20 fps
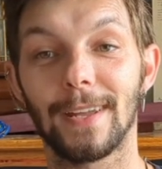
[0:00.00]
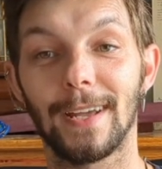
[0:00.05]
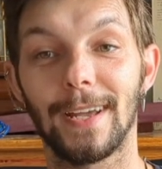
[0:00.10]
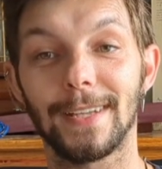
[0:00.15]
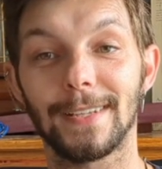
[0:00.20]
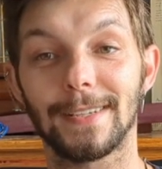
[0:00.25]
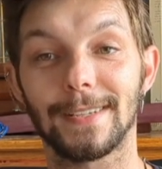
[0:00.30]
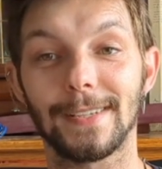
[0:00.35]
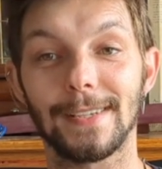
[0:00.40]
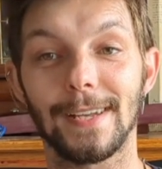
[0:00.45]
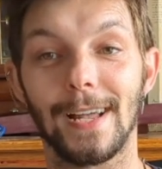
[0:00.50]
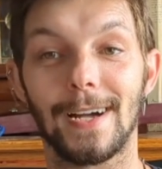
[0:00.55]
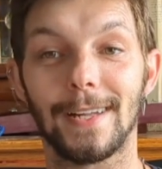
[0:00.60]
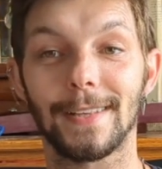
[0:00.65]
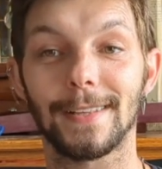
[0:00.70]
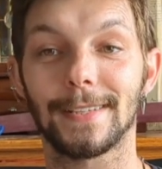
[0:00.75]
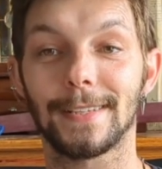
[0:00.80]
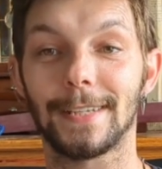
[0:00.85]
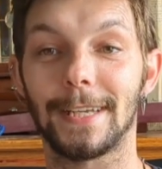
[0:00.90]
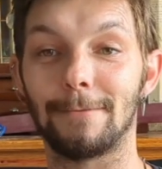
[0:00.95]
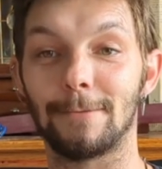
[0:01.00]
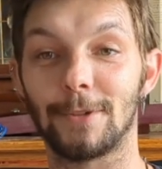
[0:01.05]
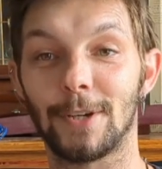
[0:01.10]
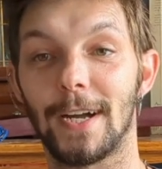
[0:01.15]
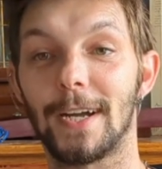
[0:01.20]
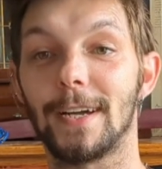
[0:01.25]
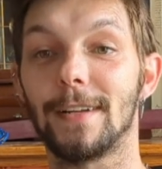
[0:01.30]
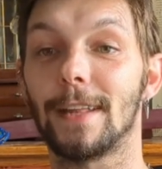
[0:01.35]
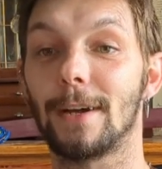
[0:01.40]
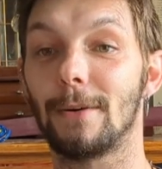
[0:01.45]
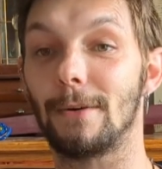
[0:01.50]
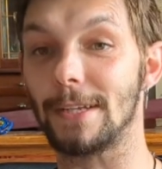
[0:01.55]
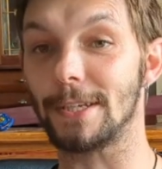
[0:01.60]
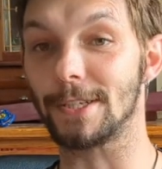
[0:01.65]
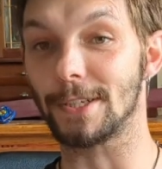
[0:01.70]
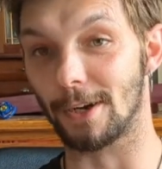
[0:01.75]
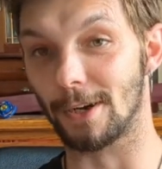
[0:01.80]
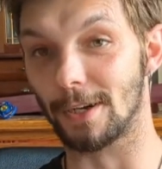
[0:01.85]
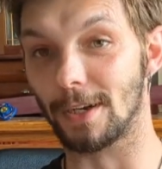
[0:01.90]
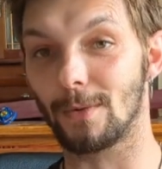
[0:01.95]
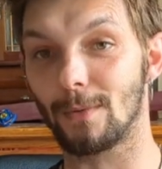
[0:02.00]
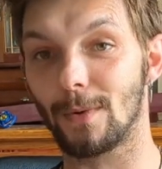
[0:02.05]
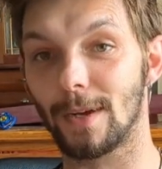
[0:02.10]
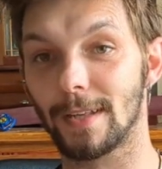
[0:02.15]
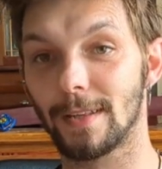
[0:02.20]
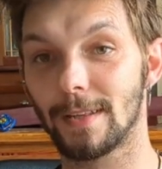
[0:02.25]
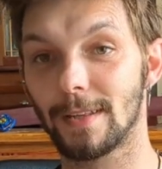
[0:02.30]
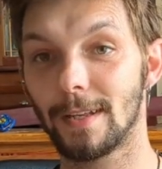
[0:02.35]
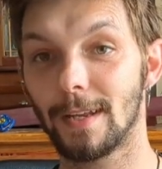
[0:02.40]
is not the same child that we started with.